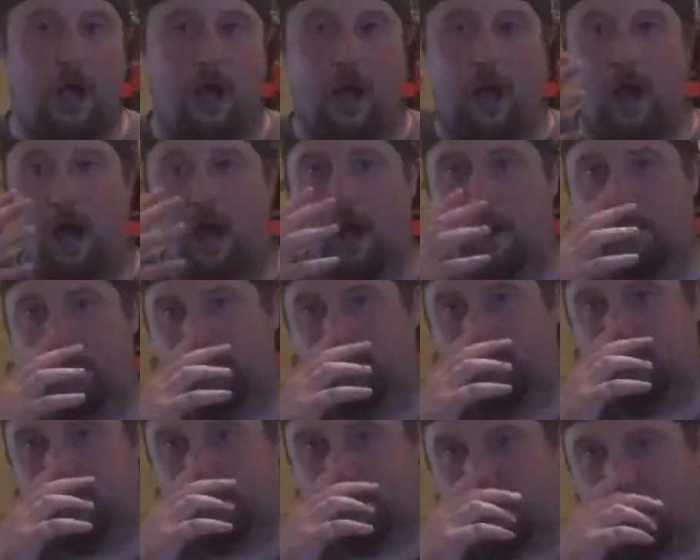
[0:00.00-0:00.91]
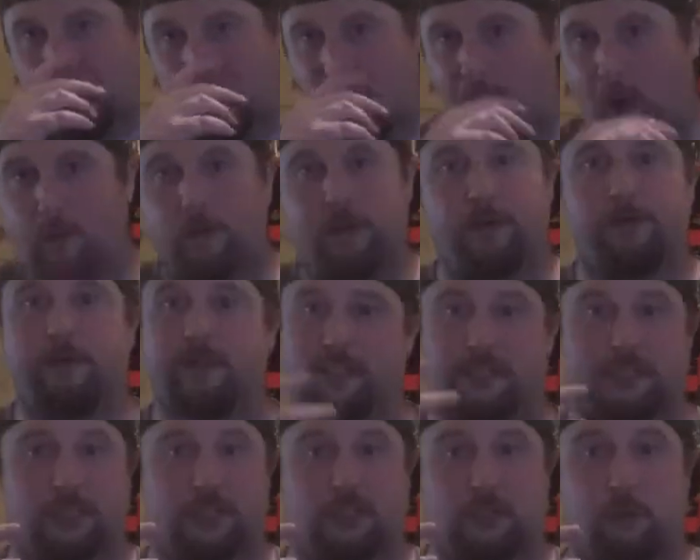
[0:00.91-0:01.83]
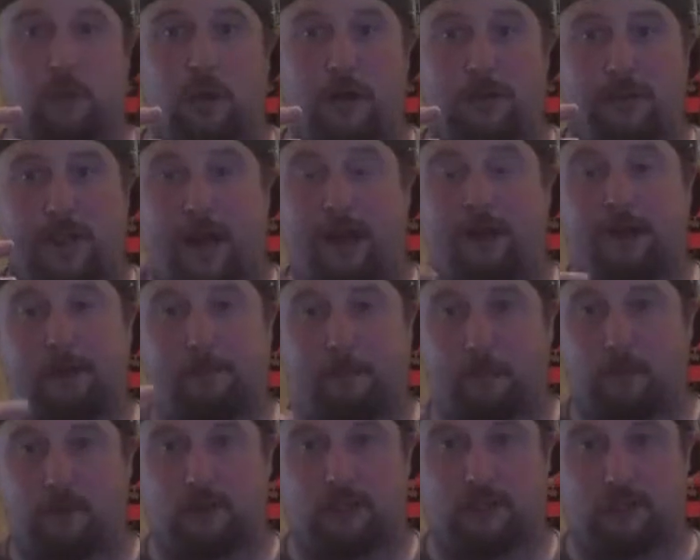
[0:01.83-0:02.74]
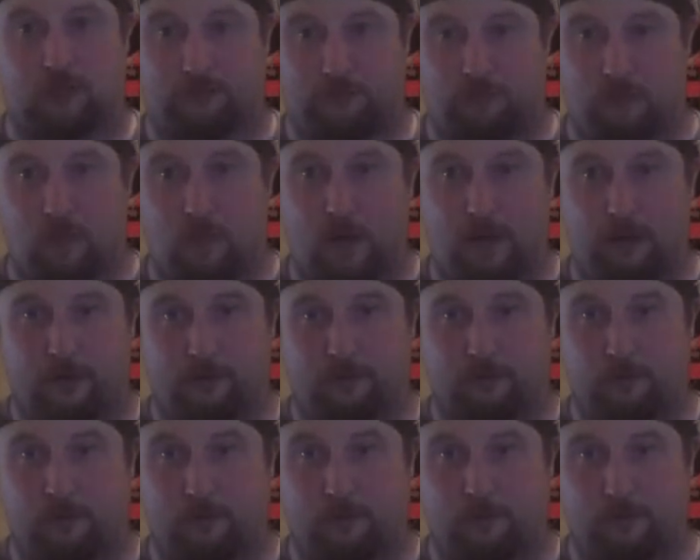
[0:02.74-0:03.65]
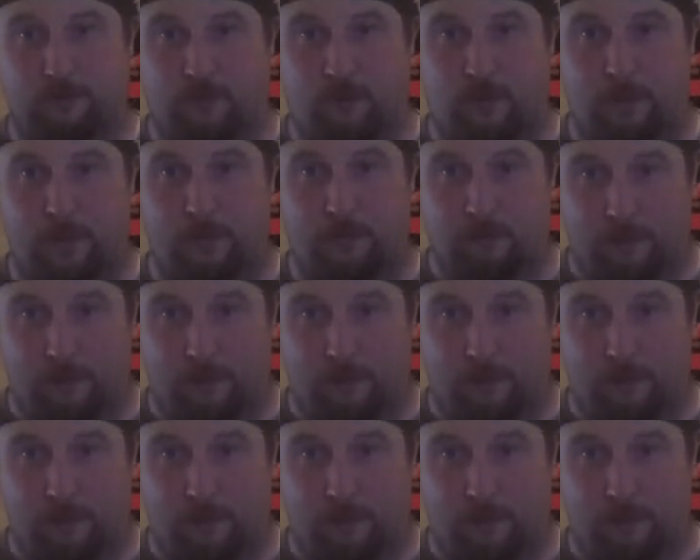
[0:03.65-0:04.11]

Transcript: The only reason as to why the Harry Potter stuff worked for it